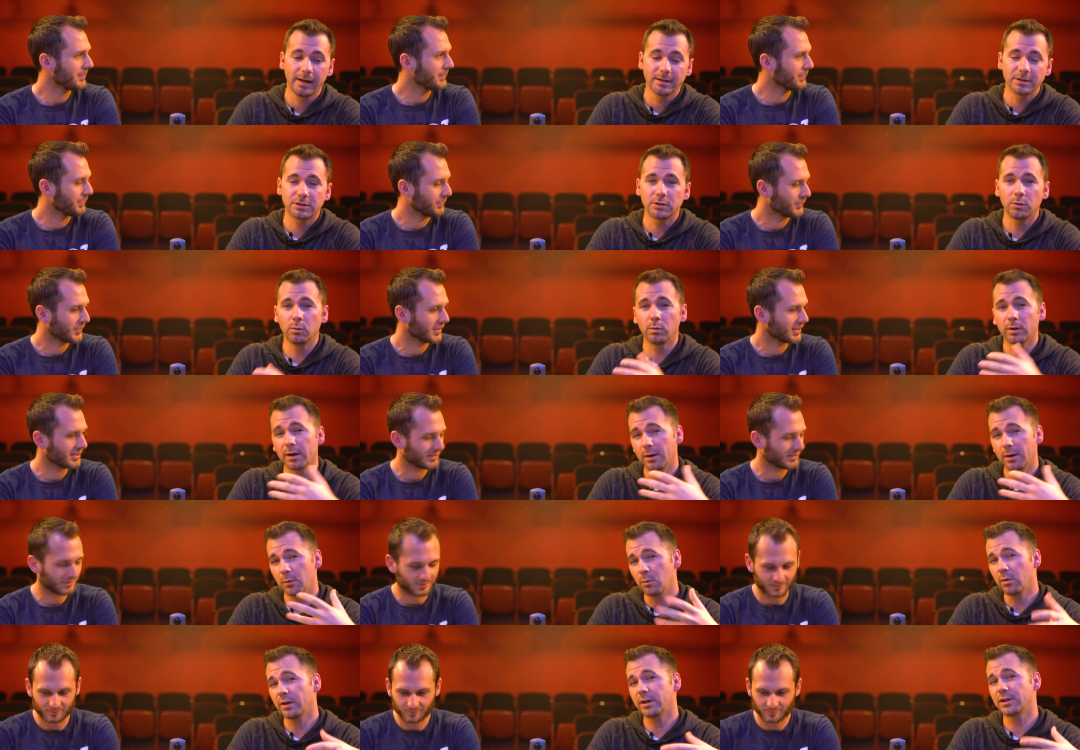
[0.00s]
Speaker 1: So
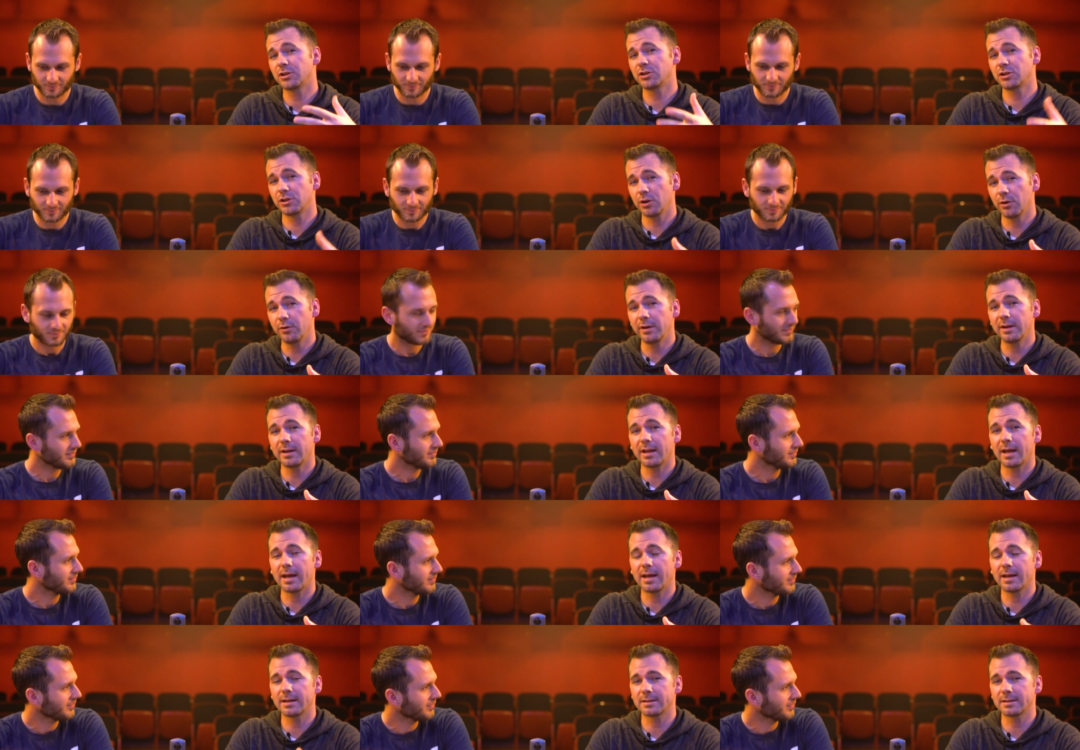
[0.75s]
what I want to show
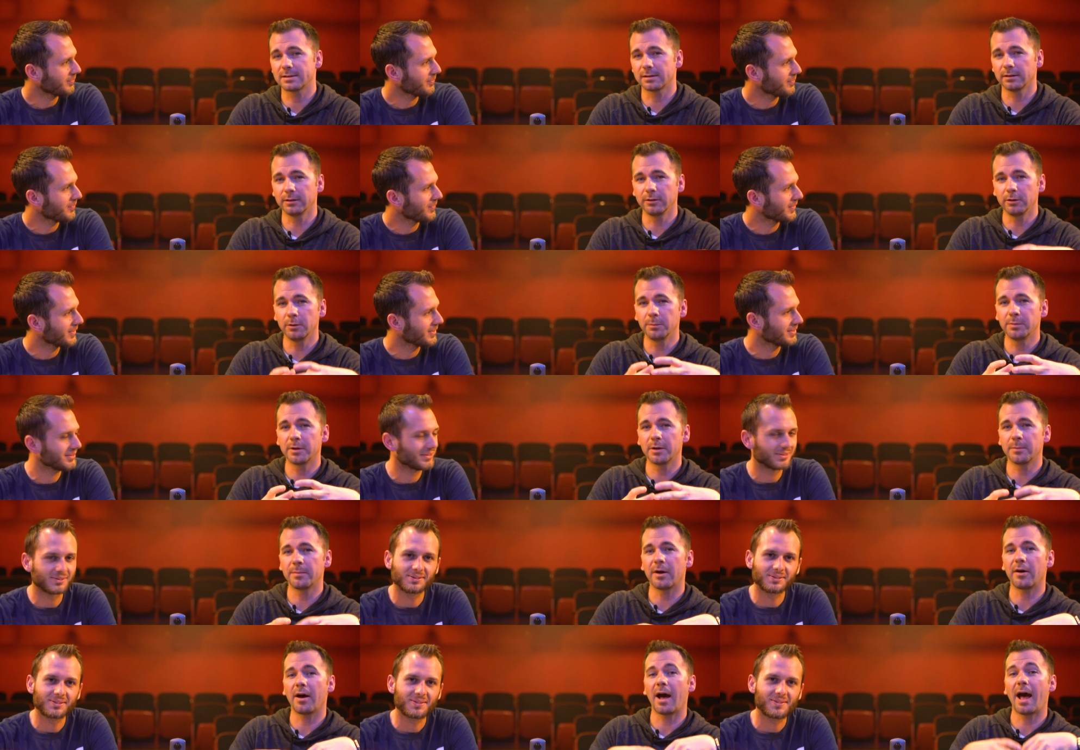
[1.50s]
today is a little
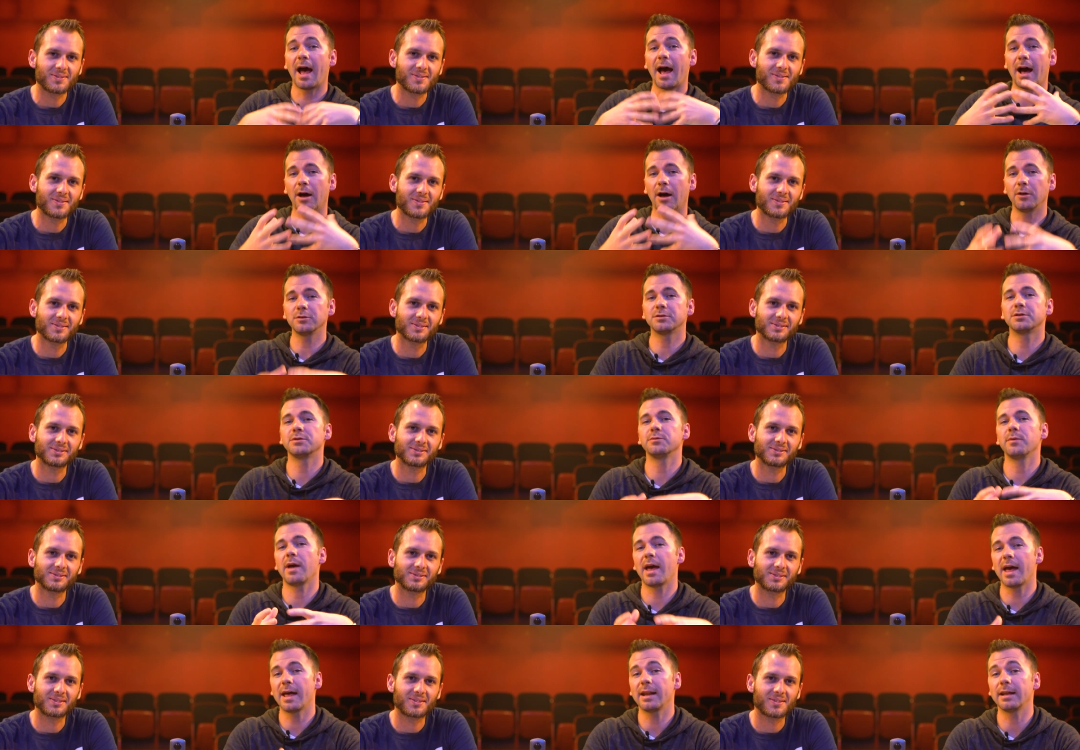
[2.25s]
bit about how
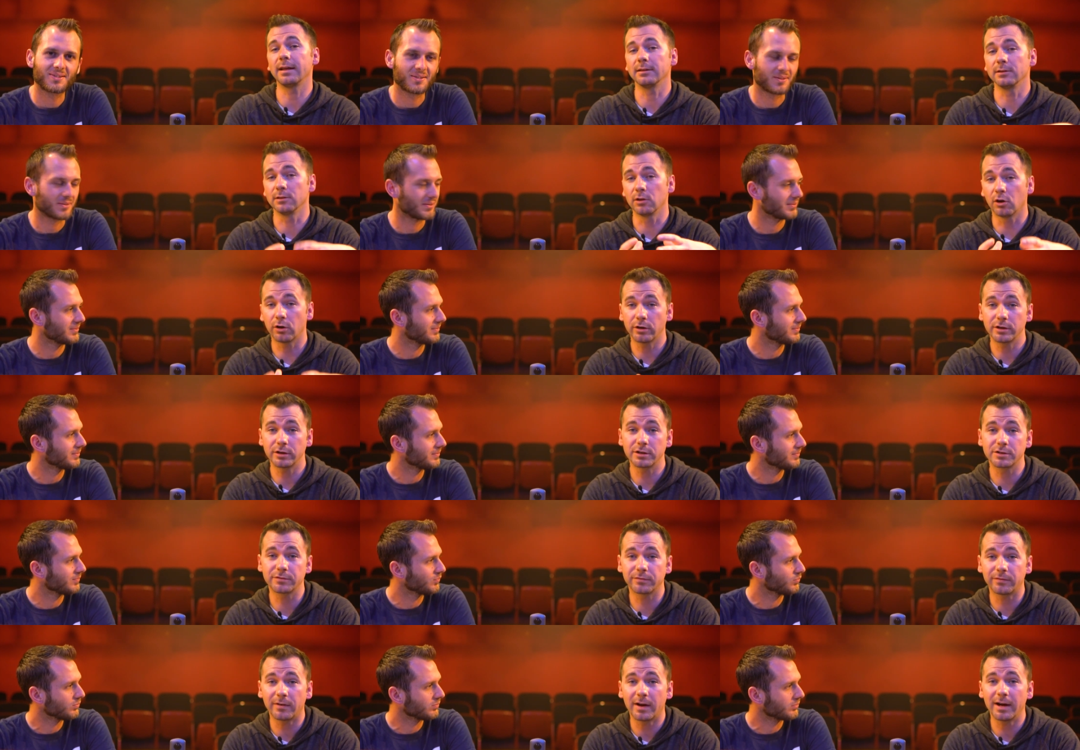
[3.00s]
to edit
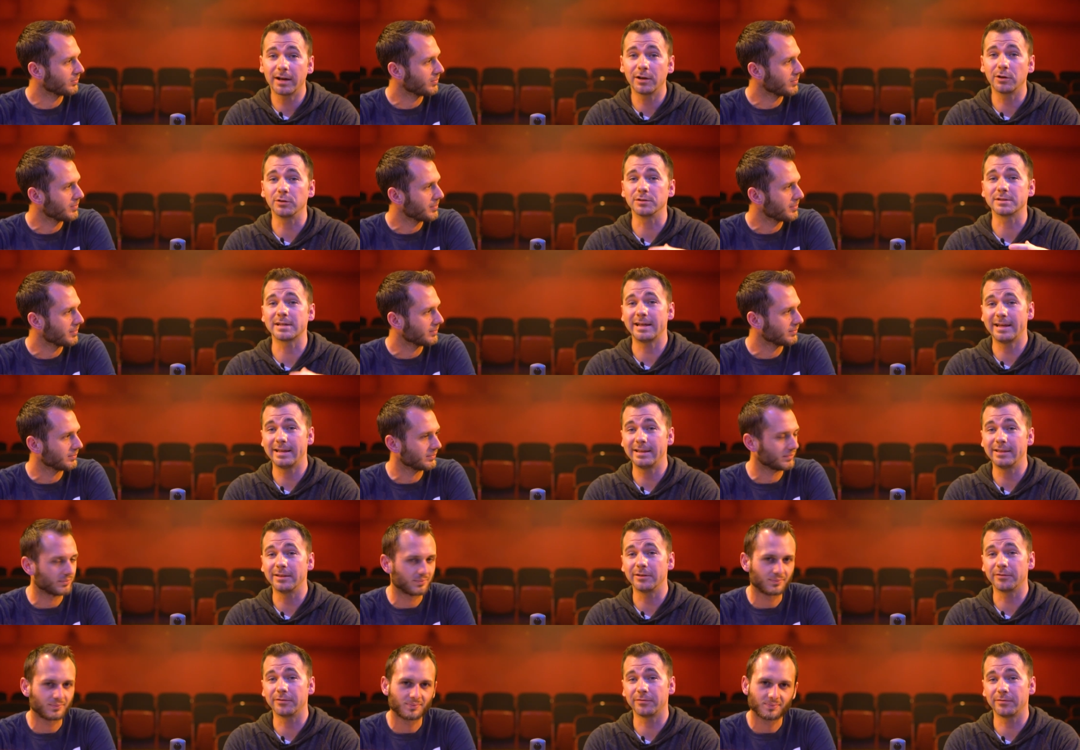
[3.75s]
large files
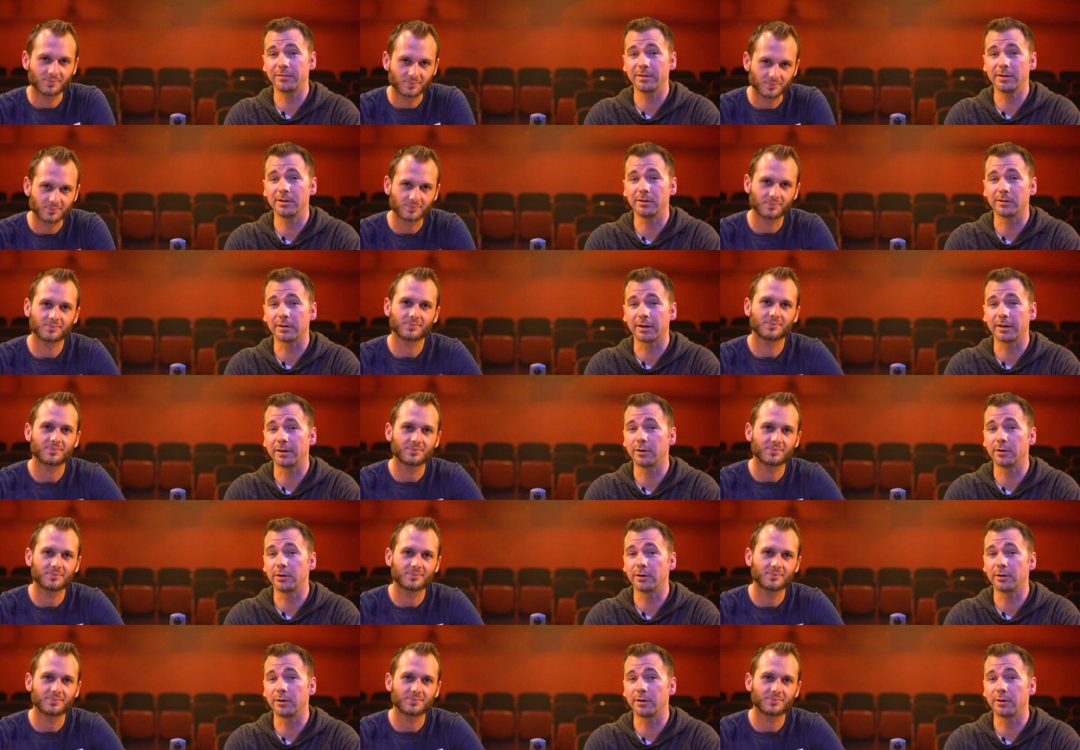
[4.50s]
in the field.